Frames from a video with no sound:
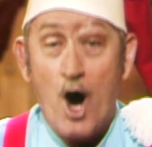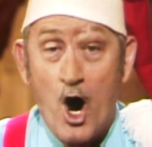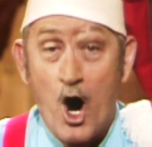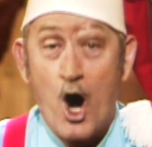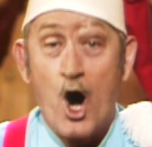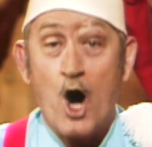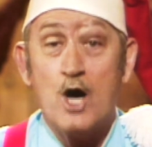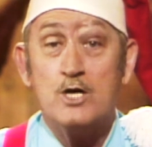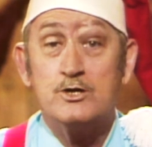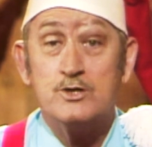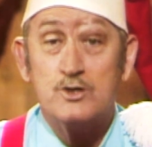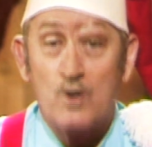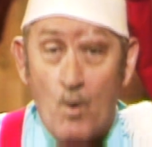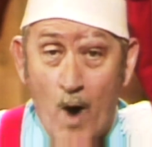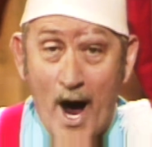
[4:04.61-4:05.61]
r
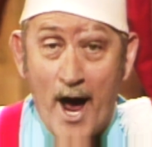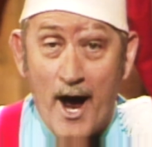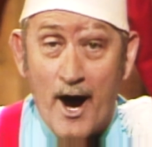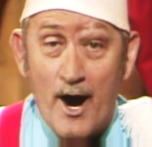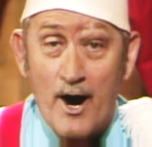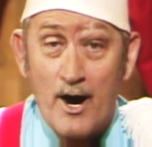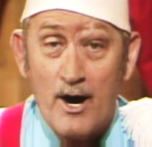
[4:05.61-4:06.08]
square.